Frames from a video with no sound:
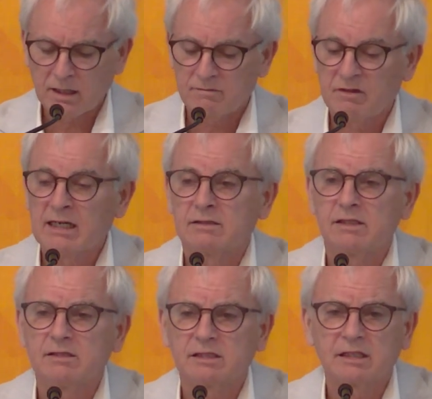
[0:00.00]

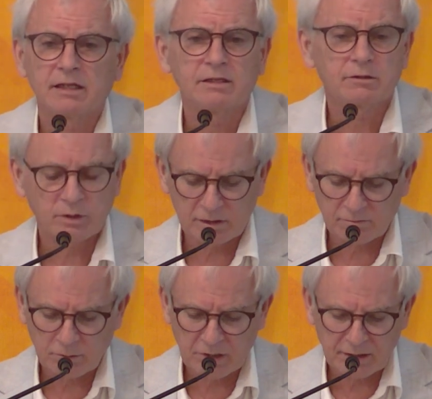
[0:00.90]
violence and the threat of
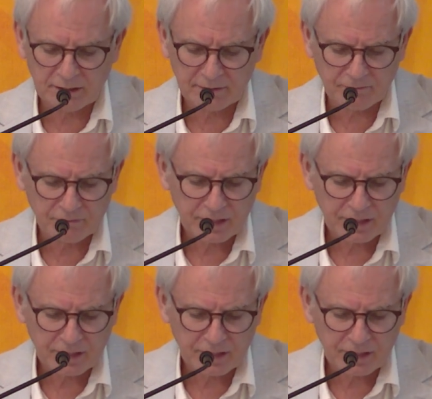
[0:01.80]
rebellion.